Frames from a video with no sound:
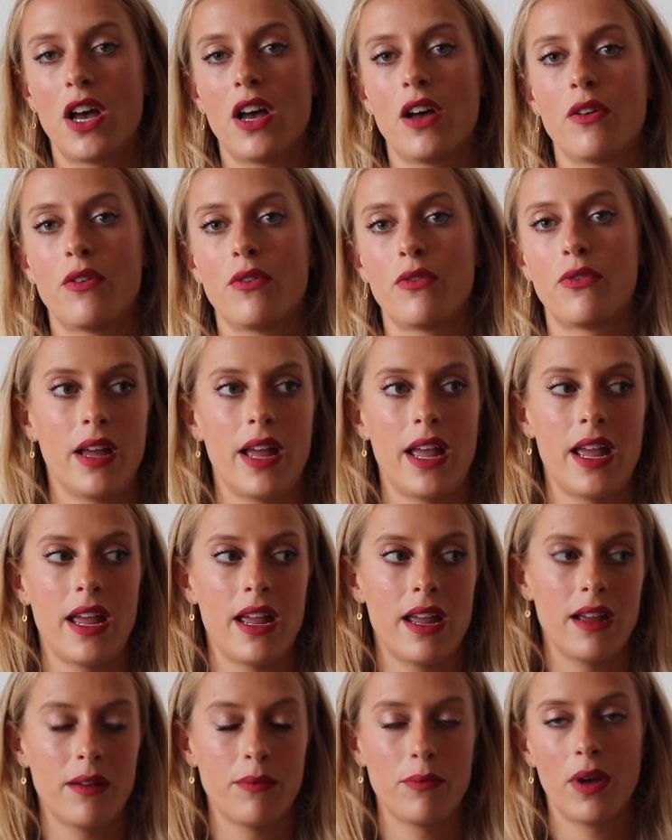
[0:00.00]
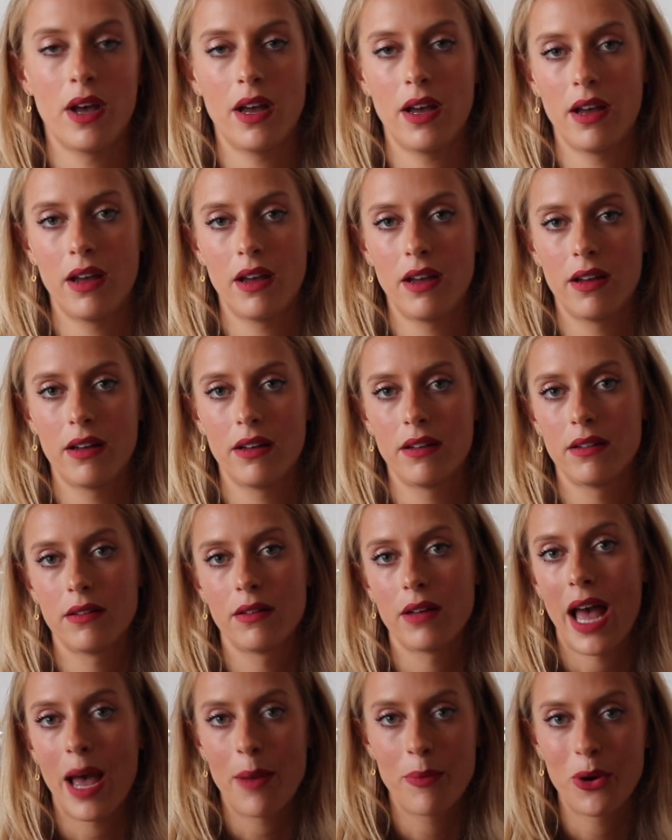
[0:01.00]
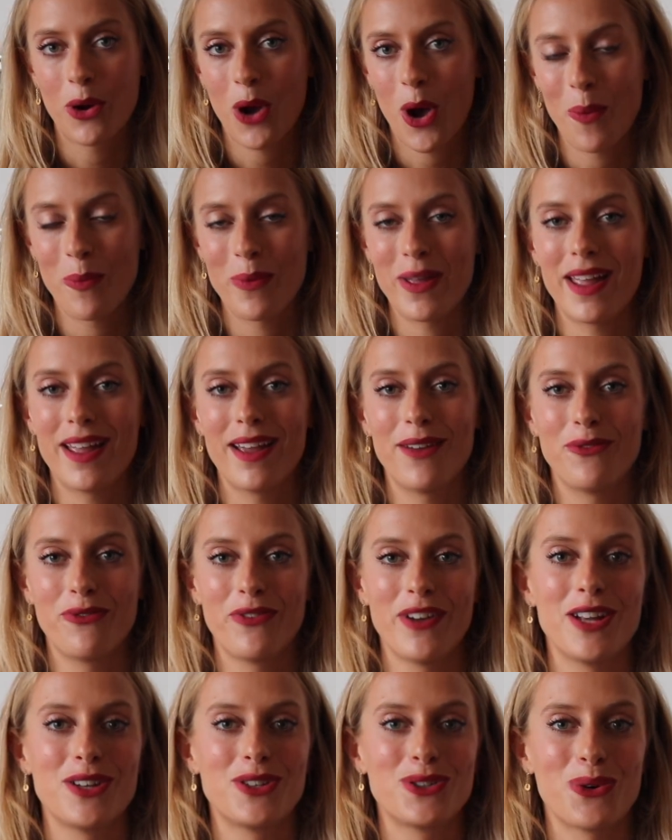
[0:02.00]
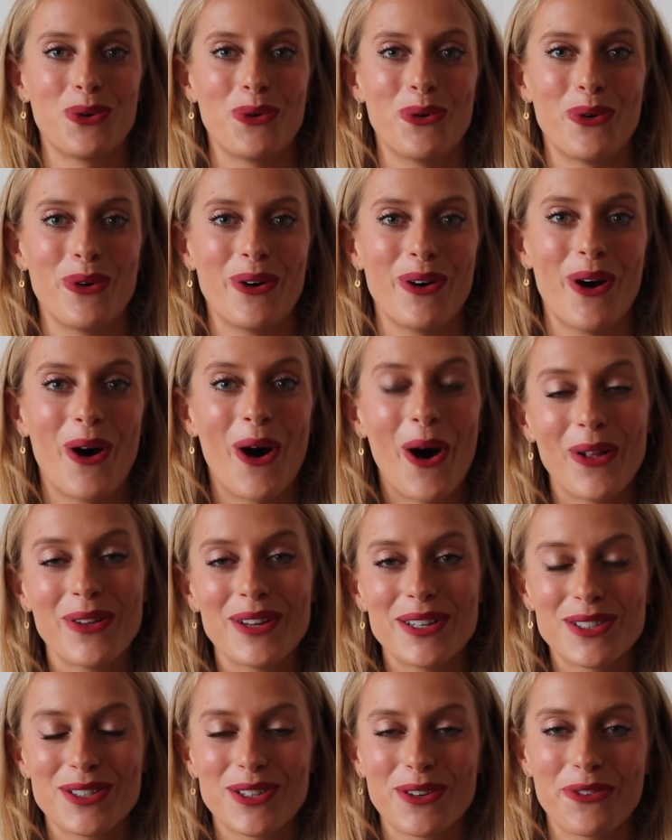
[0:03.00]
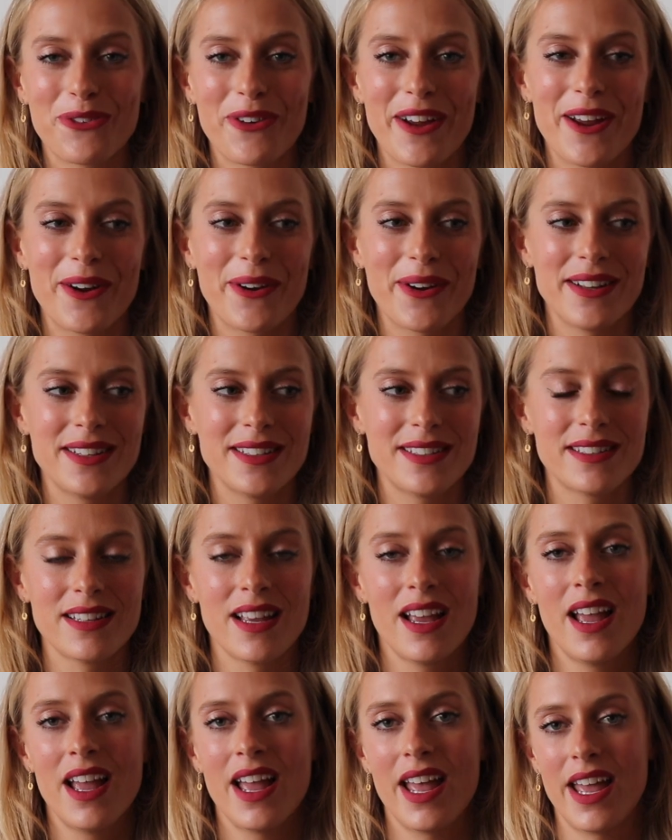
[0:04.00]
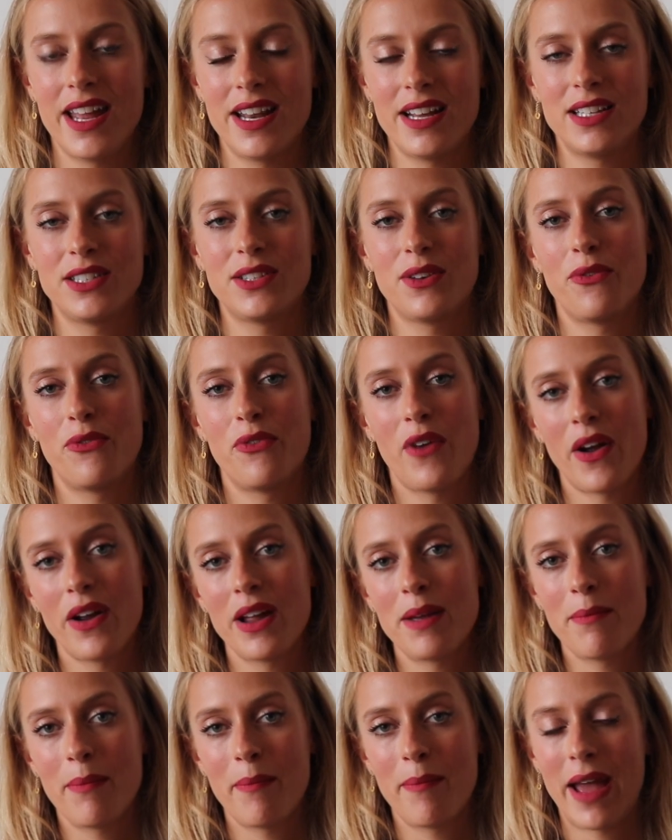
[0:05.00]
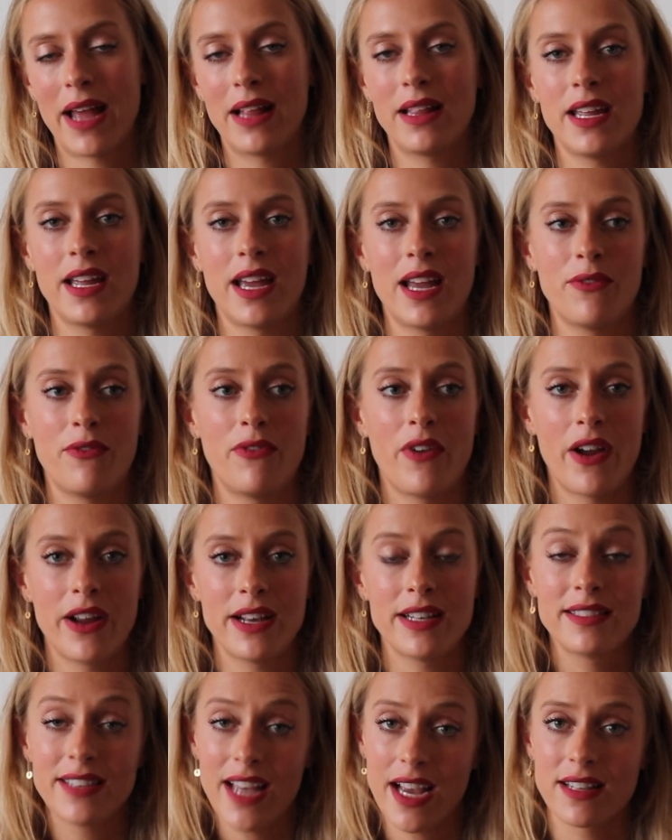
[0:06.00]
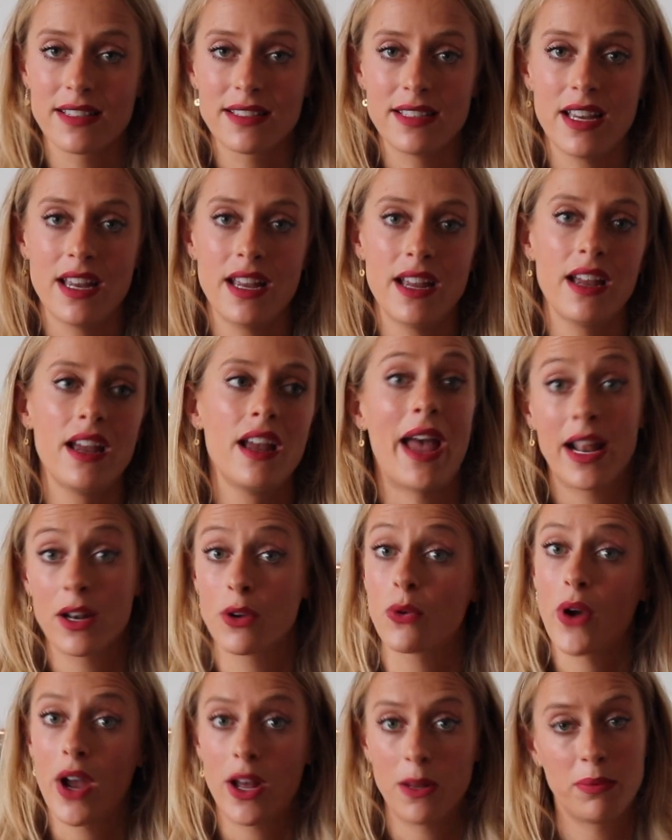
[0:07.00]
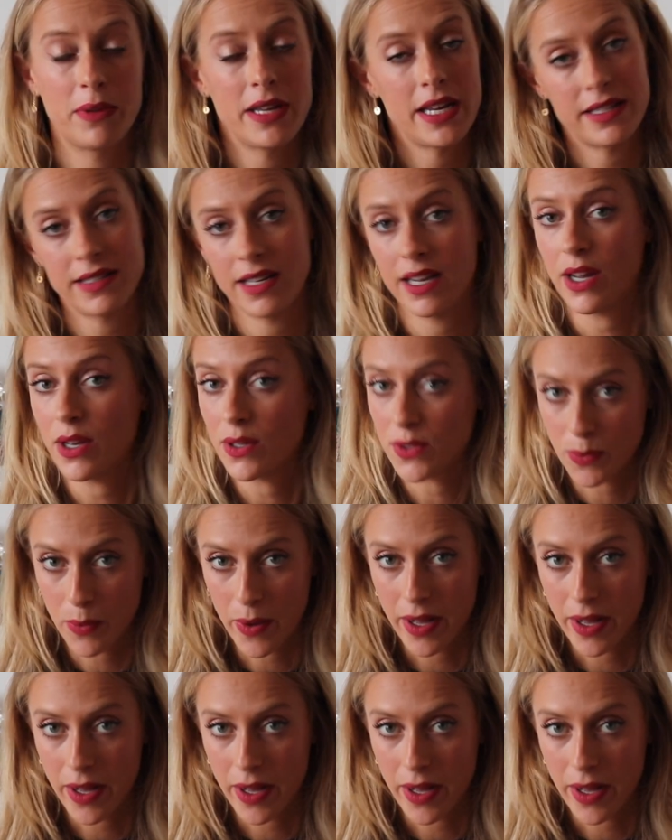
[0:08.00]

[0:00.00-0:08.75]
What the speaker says: of a Abercrombie & Fitch or Hollister fragrance. It is very manly and very sexy and crowd-pleasing as